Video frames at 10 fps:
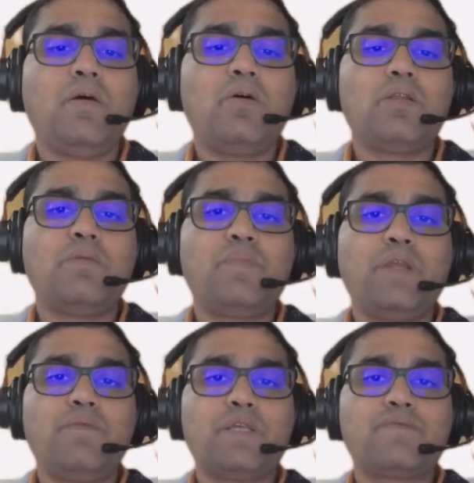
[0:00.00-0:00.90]
on the
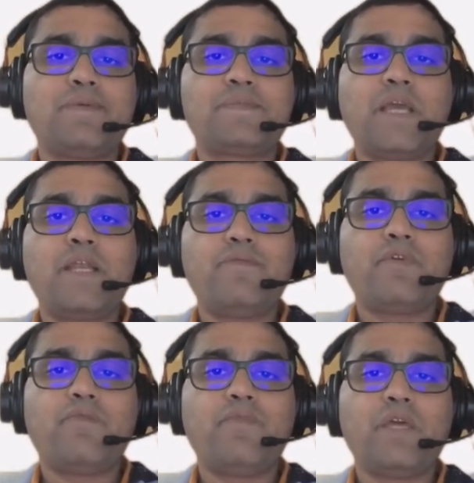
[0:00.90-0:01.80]
previous website
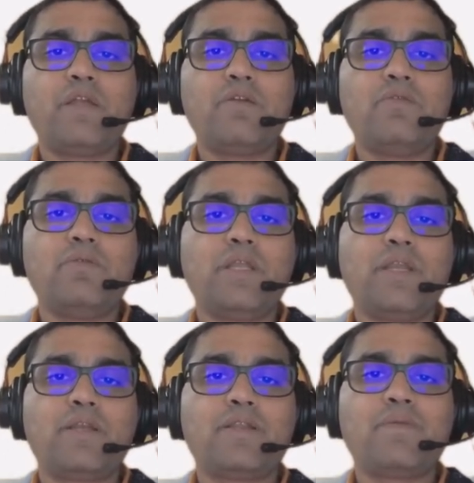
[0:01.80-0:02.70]
from where you
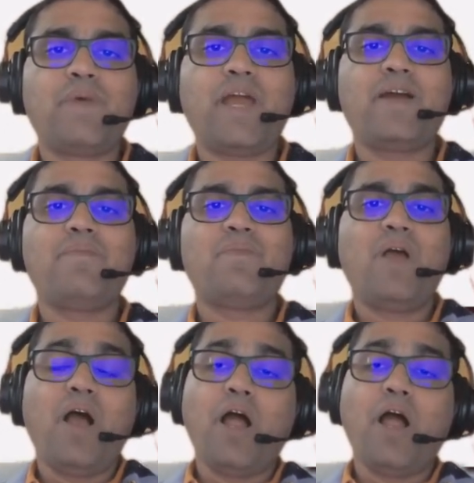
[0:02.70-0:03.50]
created the backup.